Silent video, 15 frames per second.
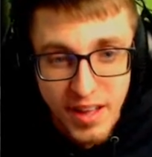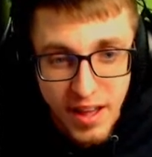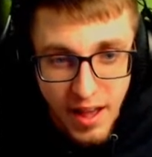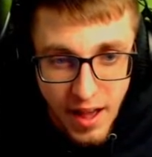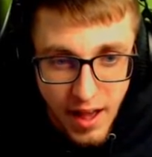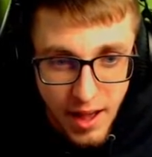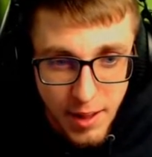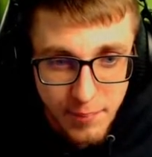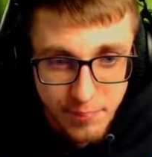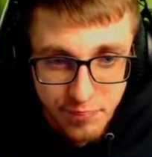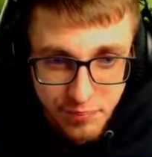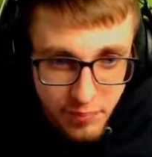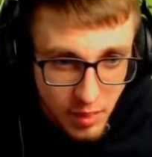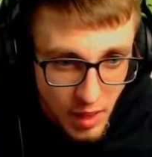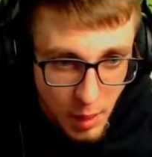
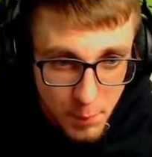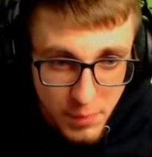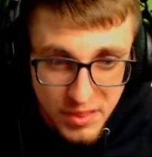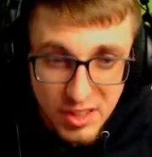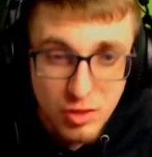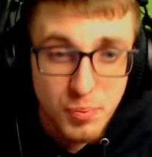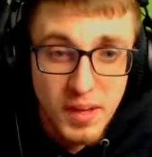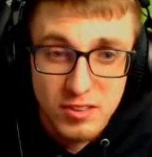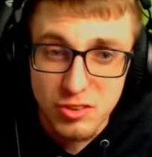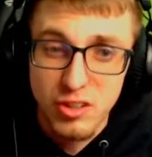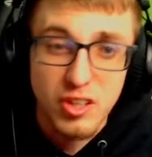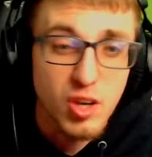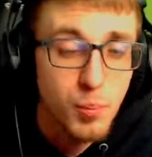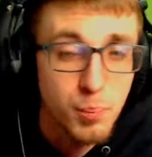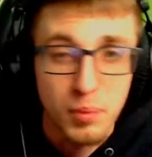But this basically
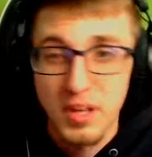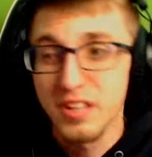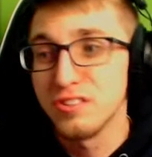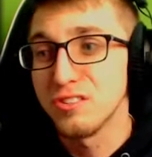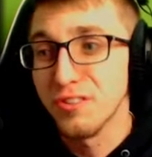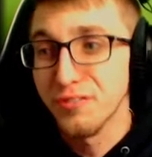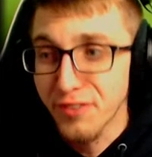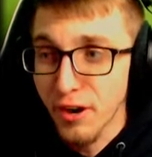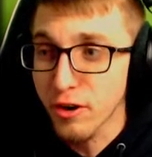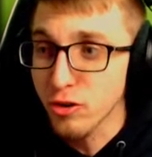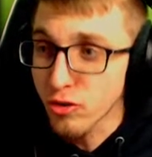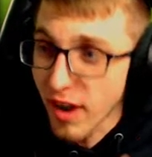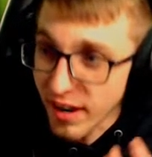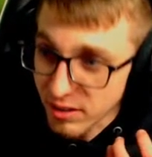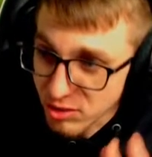completes the Fairy
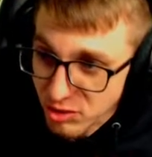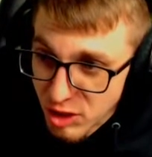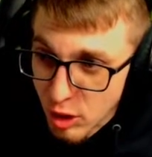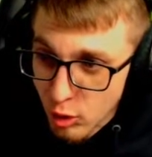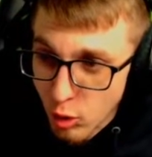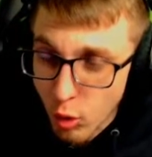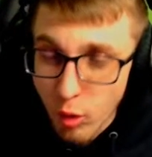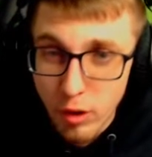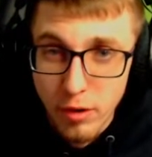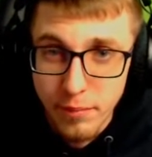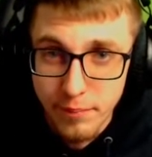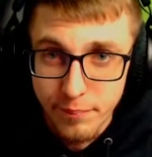Dragon Steel Core,